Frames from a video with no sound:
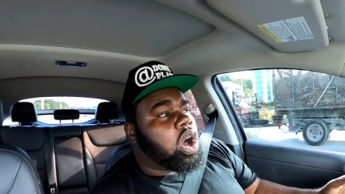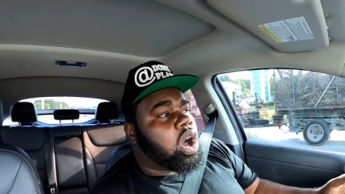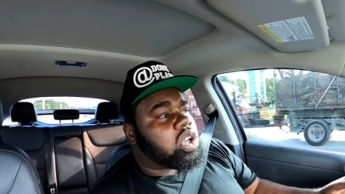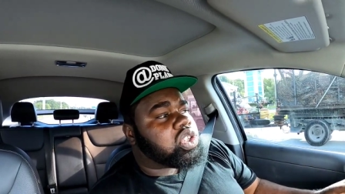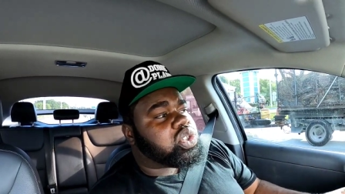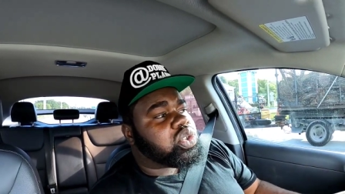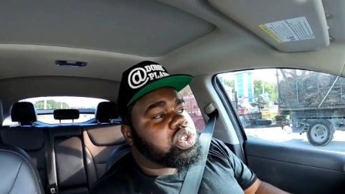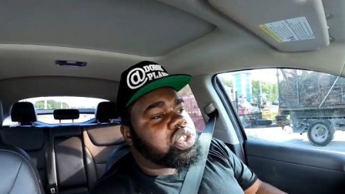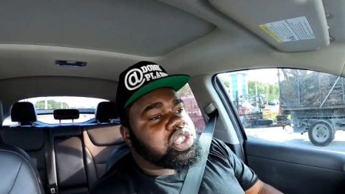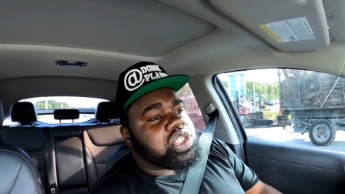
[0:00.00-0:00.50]

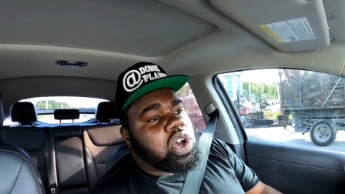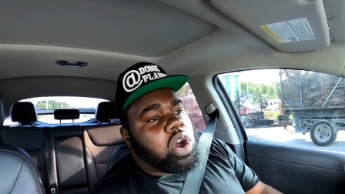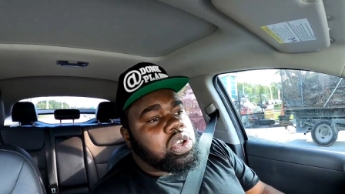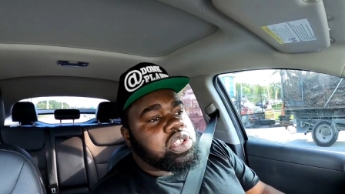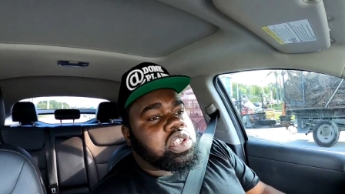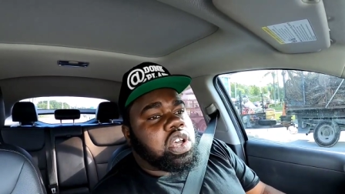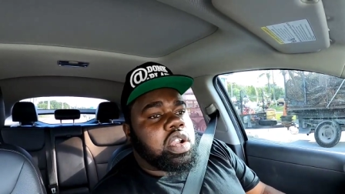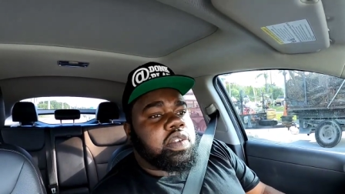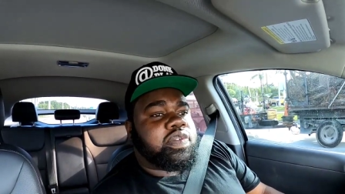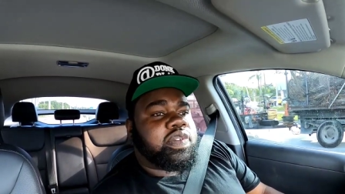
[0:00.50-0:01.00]
Also, the
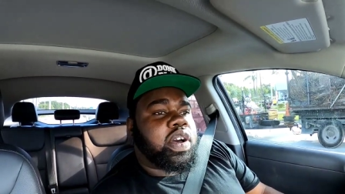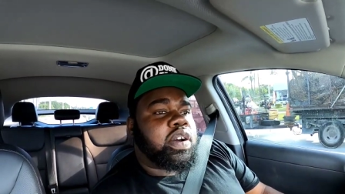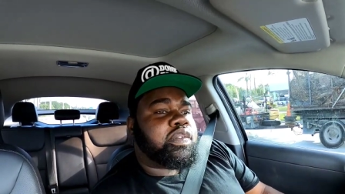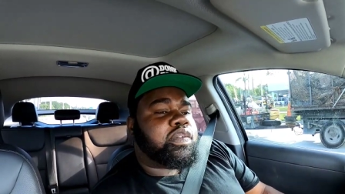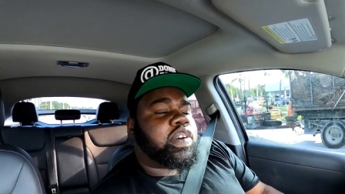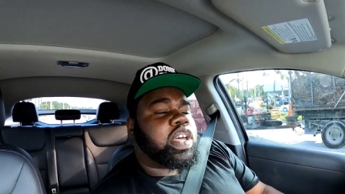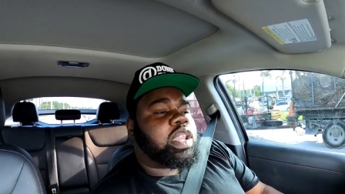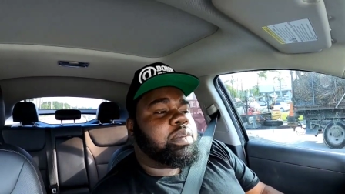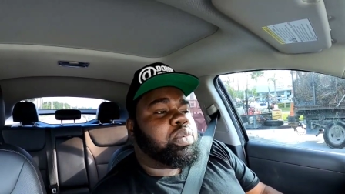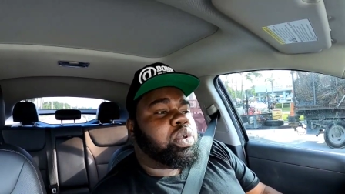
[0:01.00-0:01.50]
is all
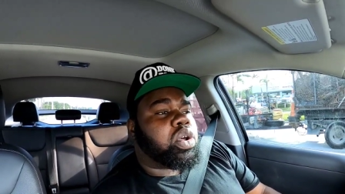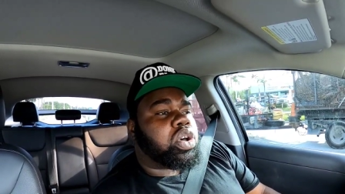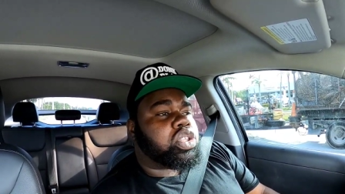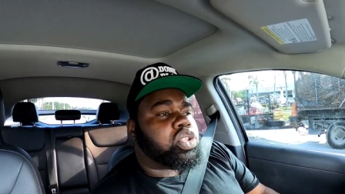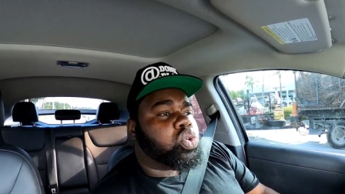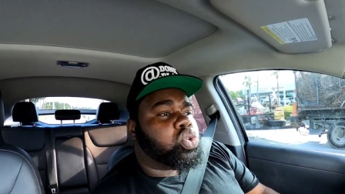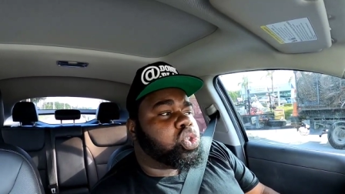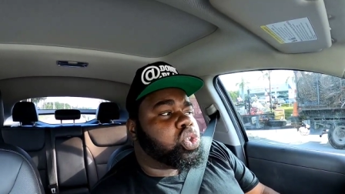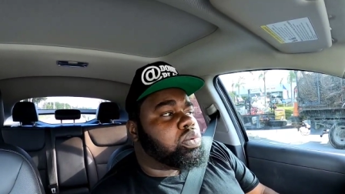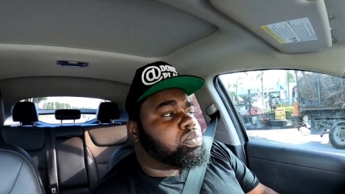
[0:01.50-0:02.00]
available
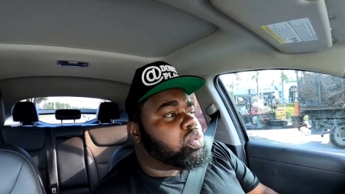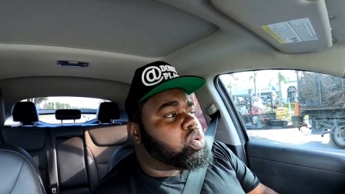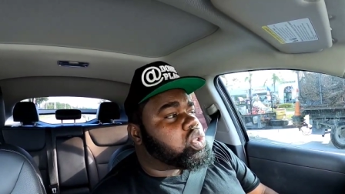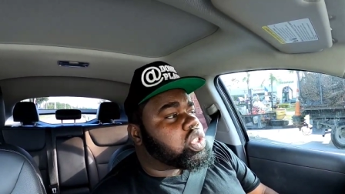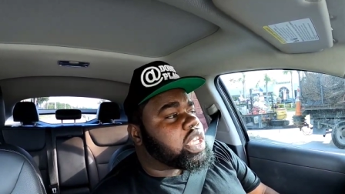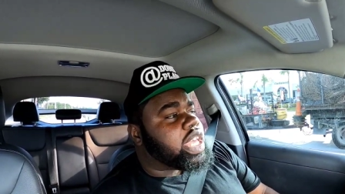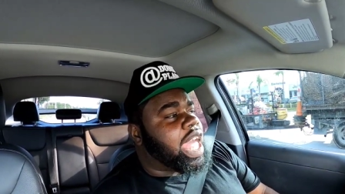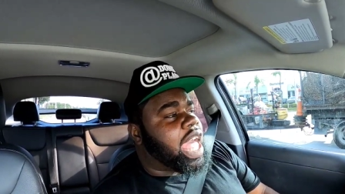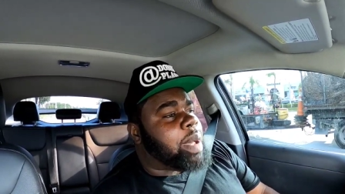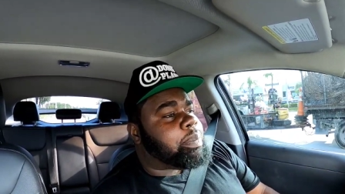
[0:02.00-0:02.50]
on YouTube
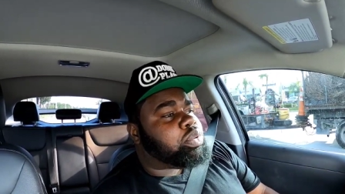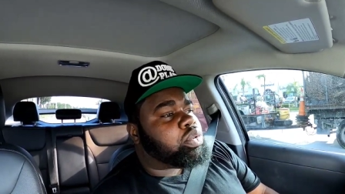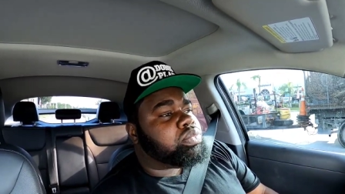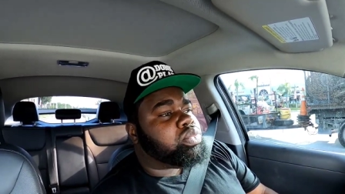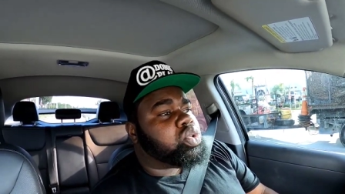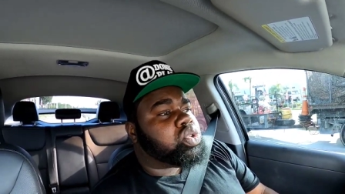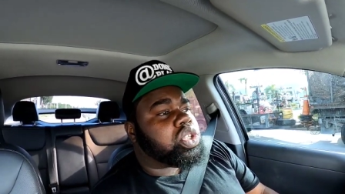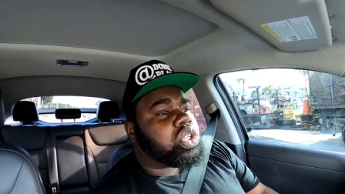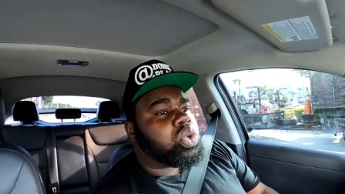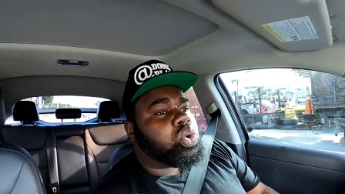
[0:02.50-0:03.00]
Music, Apple
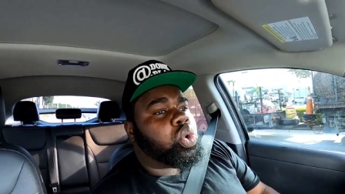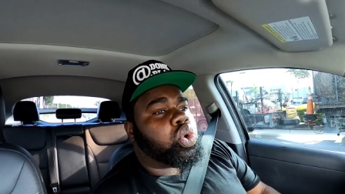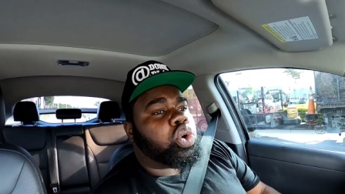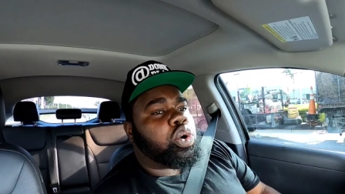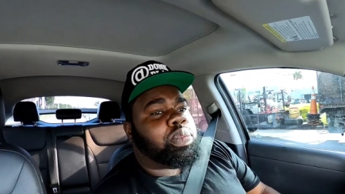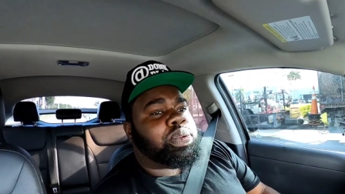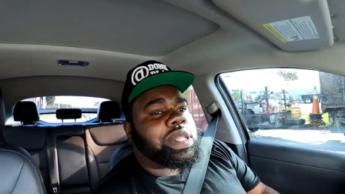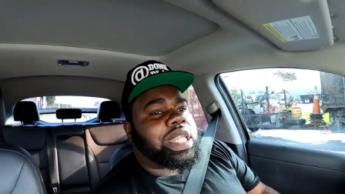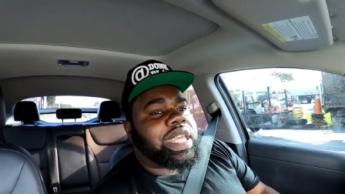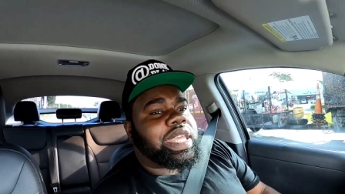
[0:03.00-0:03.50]
Music,
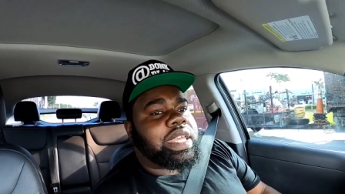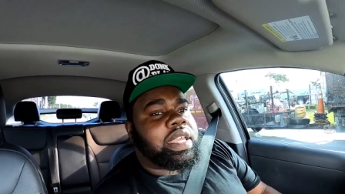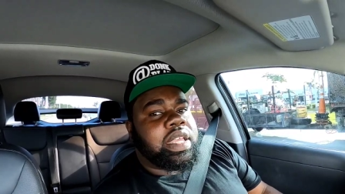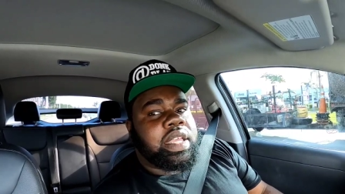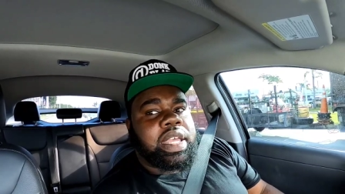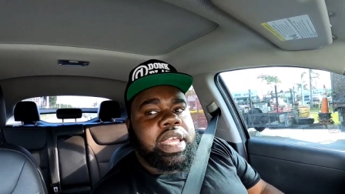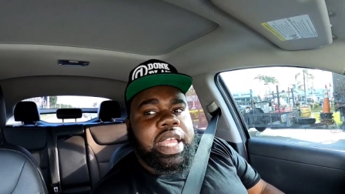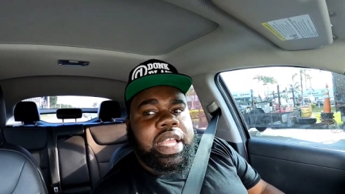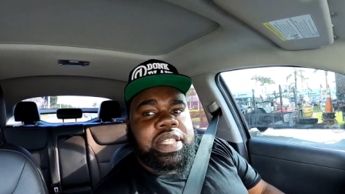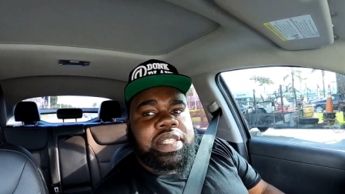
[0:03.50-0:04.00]
Google Play,
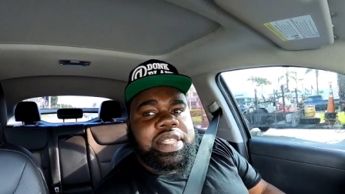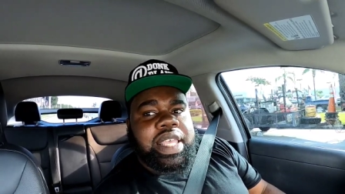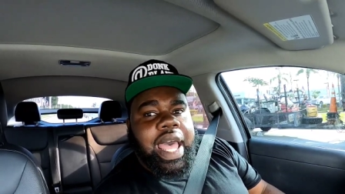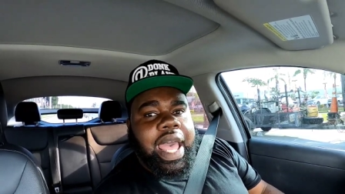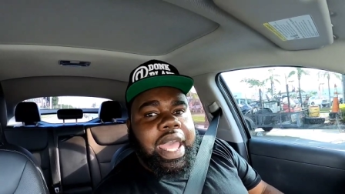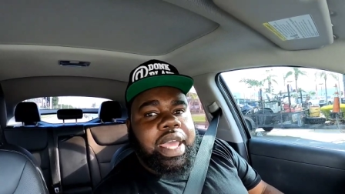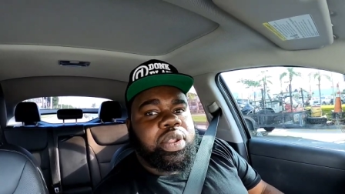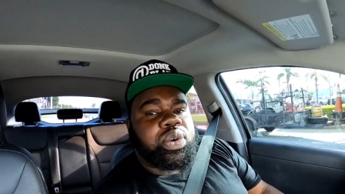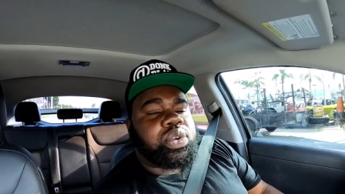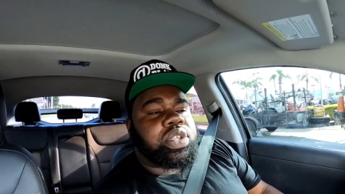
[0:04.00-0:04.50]
and
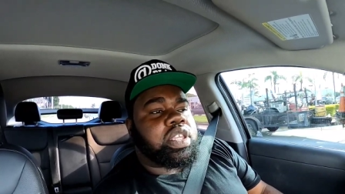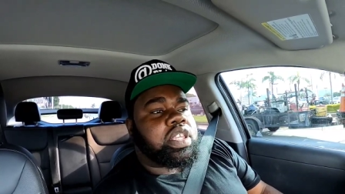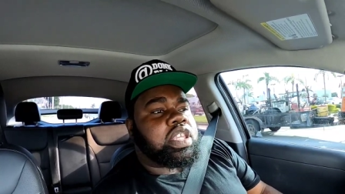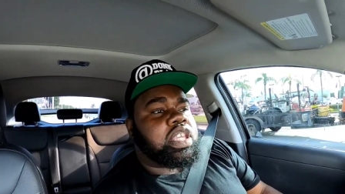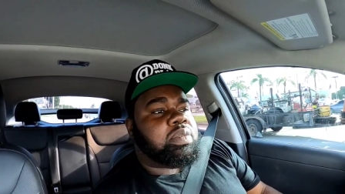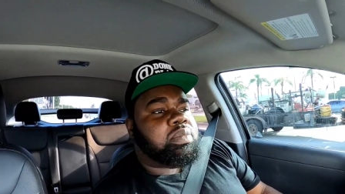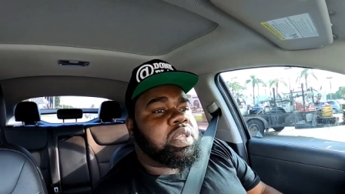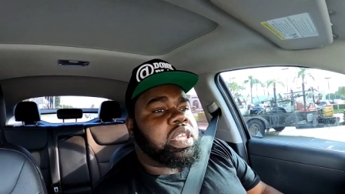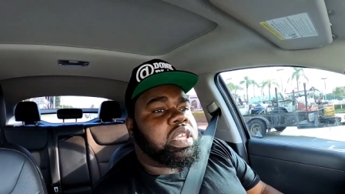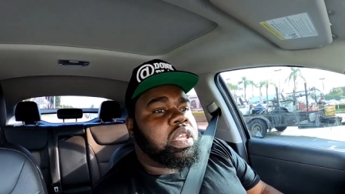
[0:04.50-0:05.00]
Tidal.
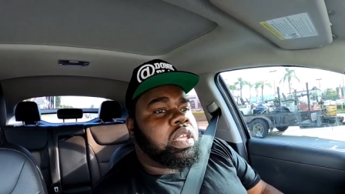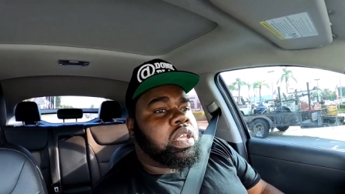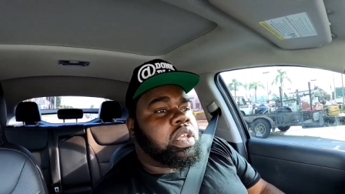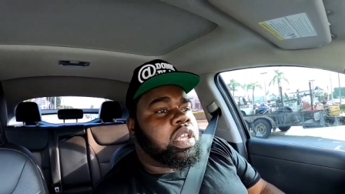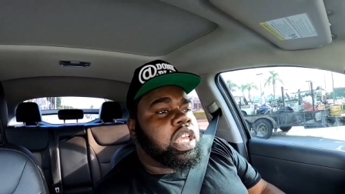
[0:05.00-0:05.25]
You hear me?